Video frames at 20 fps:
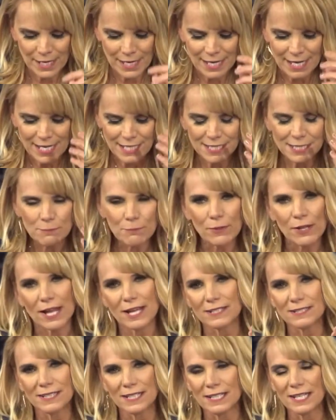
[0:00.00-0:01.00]
He's
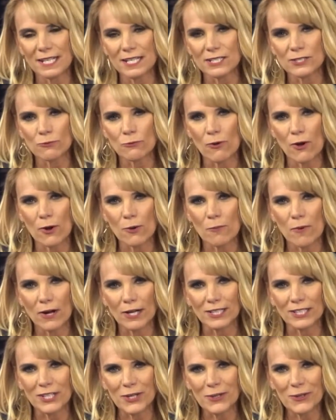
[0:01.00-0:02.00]
placing His robe
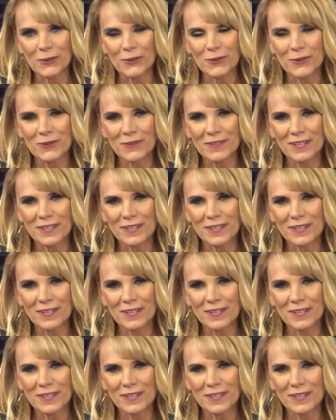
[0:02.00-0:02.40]
on you,